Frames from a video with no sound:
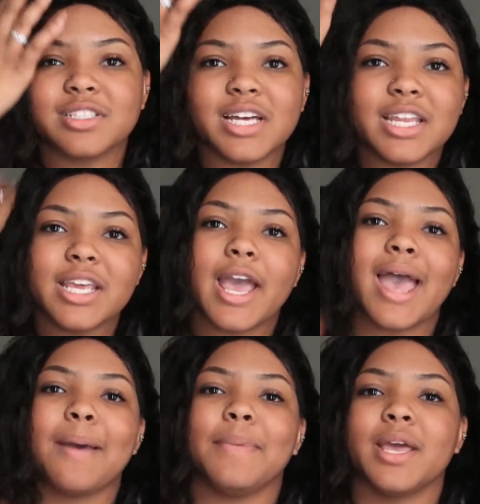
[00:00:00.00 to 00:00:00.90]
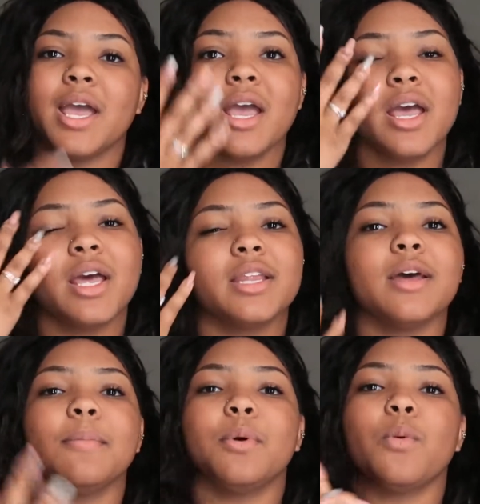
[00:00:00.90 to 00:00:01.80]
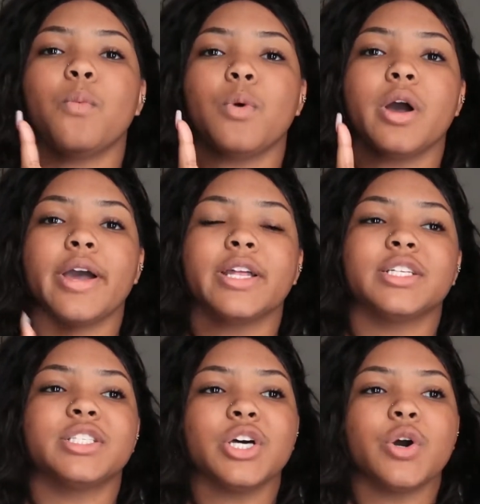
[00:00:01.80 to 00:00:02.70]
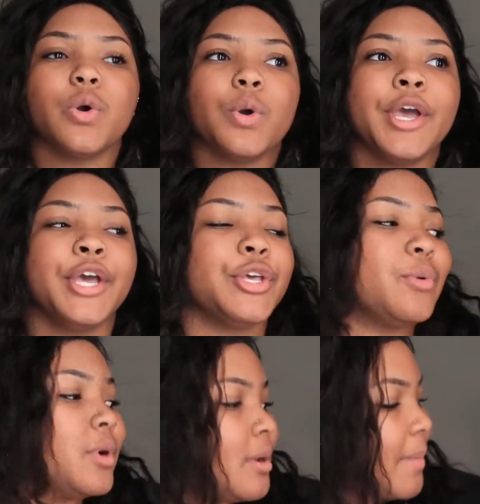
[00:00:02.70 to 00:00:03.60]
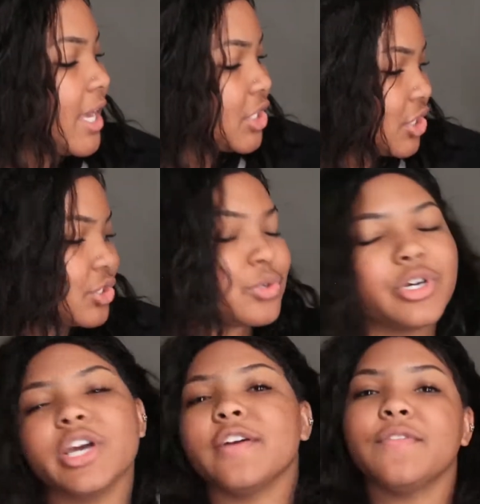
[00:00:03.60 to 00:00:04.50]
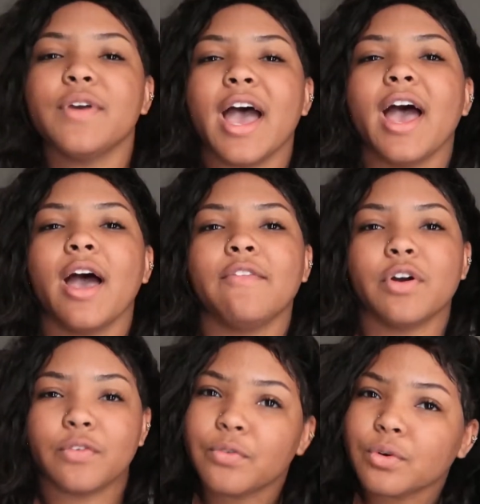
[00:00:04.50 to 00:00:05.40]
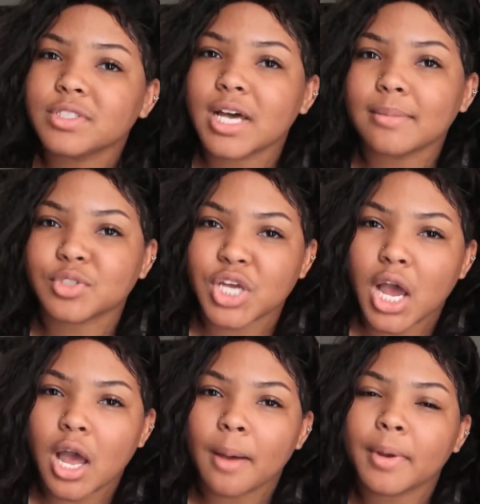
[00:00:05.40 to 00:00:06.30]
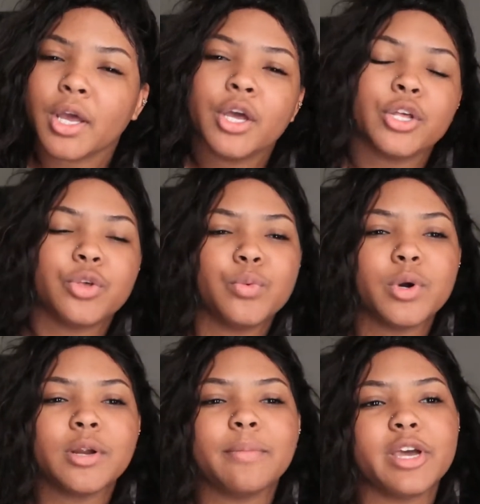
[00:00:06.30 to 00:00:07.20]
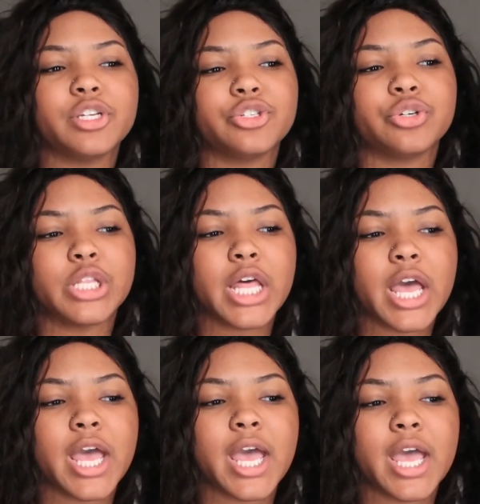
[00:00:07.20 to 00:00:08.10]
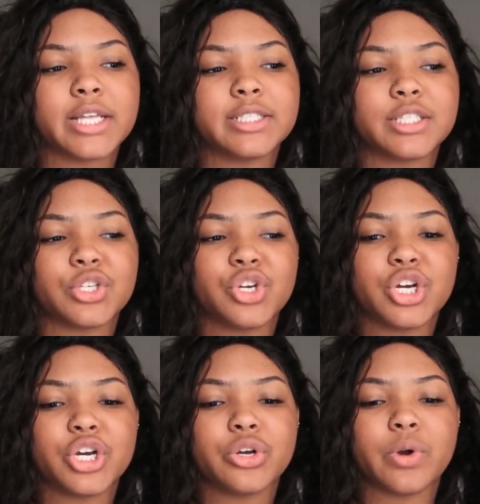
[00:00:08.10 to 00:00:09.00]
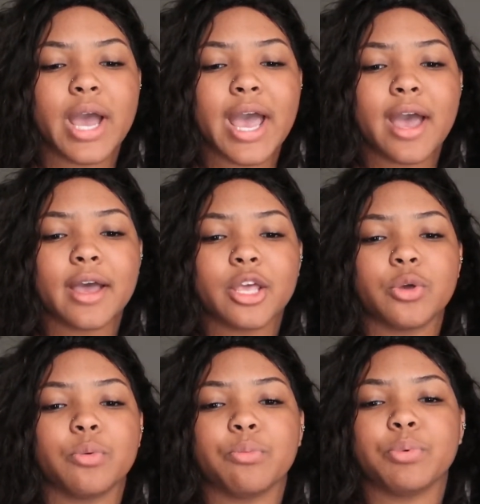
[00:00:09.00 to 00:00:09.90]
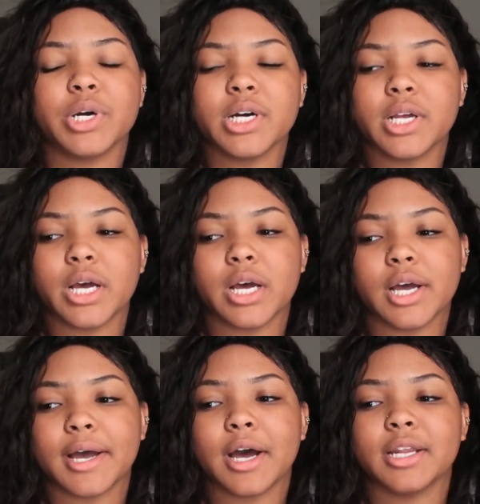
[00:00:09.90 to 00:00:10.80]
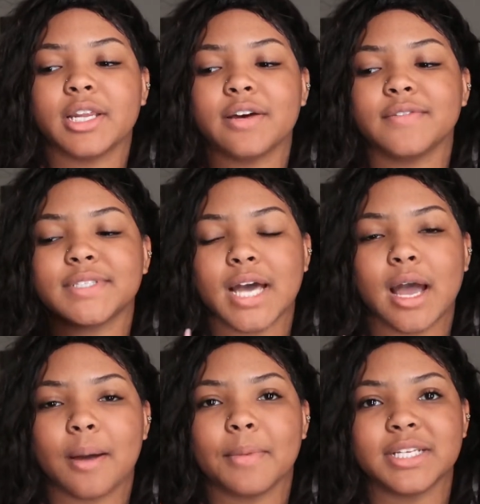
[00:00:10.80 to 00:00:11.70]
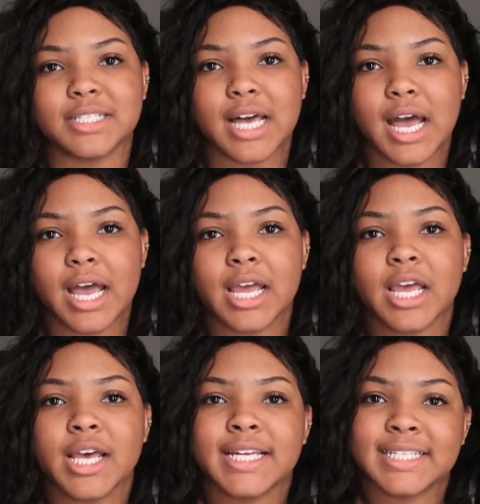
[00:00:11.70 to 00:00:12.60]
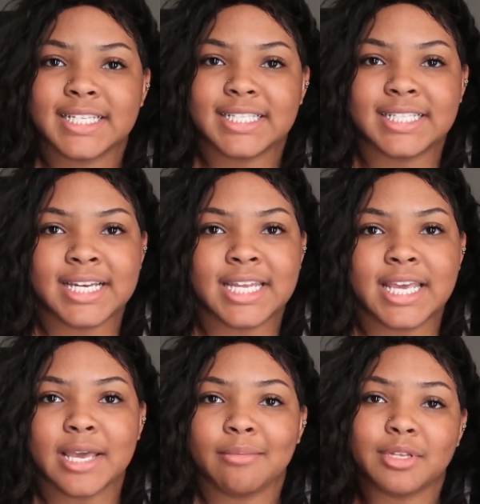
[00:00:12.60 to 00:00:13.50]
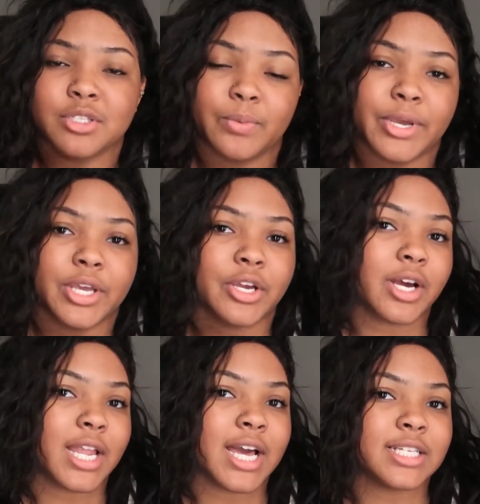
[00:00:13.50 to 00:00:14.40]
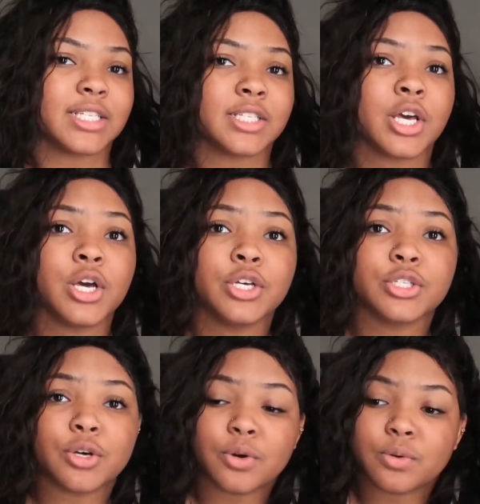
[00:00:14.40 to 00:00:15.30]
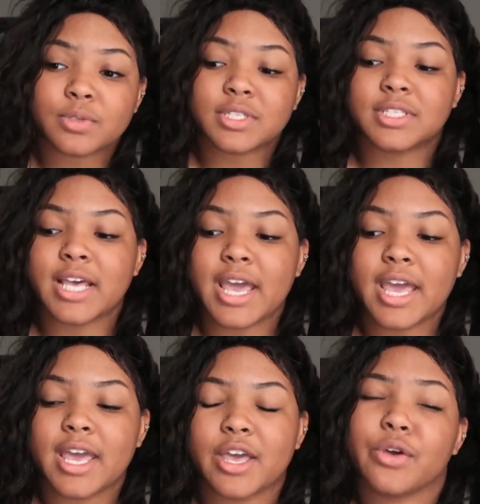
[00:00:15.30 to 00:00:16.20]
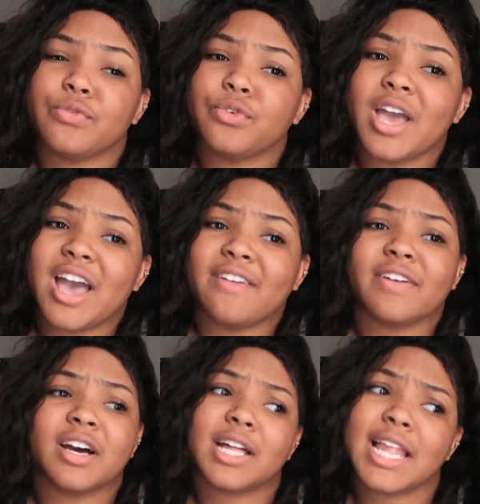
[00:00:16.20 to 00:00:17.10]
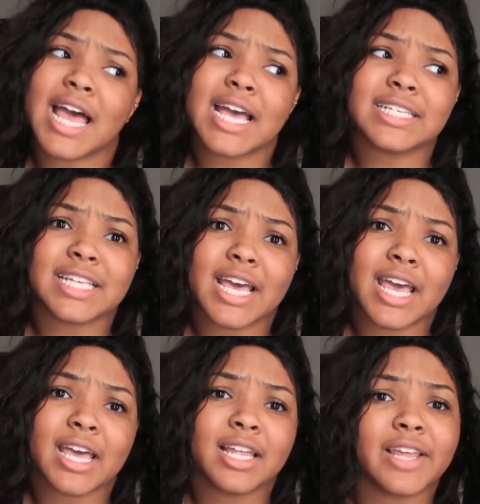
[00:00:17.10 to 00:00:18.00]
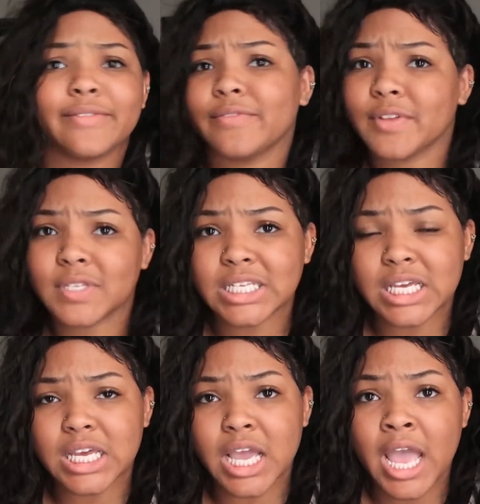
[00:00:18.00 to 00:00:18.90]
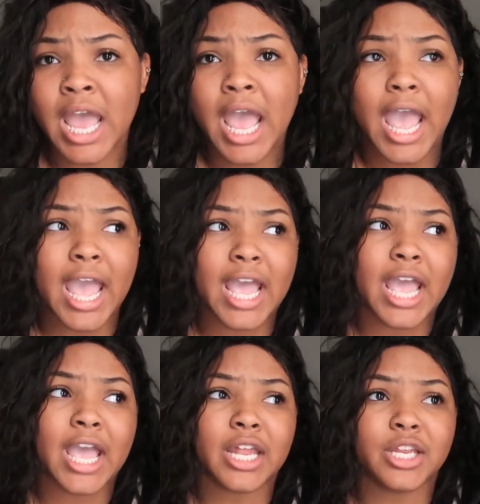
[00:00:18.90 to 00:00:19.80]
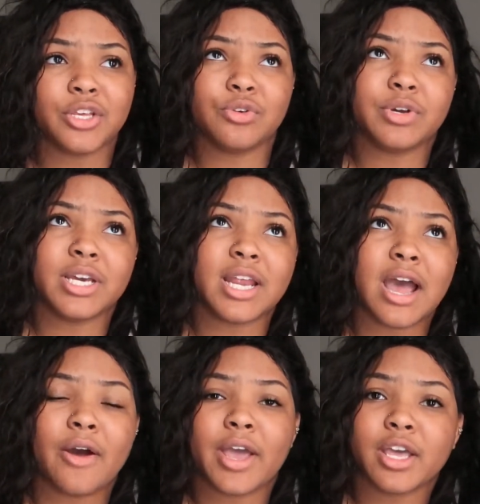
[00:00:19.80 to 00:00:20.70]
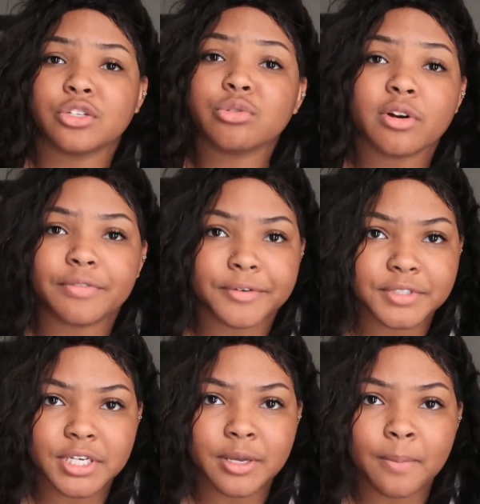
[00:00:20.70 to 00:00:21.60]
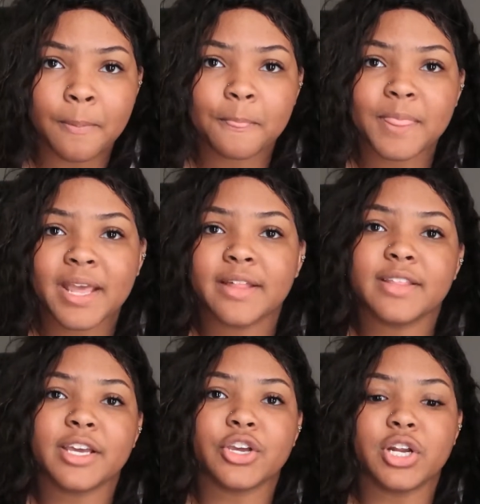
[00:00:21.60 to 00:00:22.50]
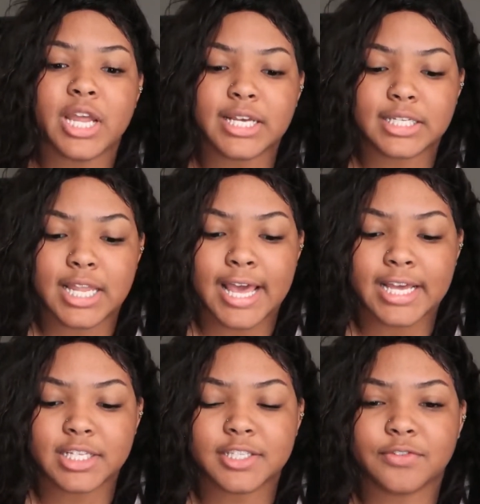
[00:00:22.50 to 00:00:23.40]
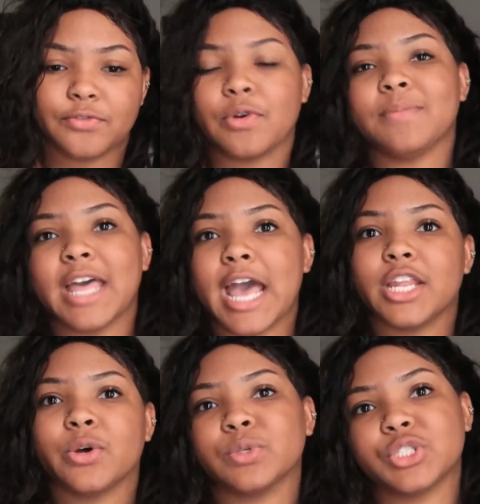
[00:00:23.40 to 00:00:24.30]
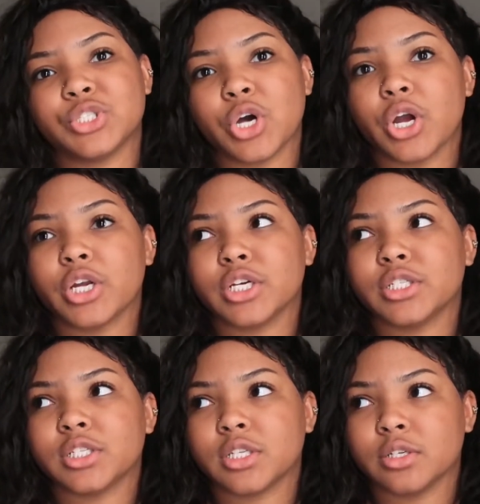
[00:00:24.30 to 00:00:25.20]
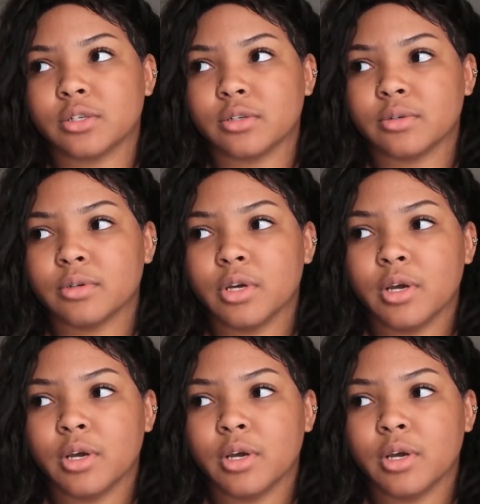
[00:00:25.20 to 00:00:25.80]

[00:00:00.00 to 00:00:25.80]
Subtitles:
study habit number 1. So you want to make sure, if you have a full-time job, you want to make sure that you put enough time aside to study in between your classes. So say if you have a class at 11:15 and you get out at 12:15, then your next class from that don't start until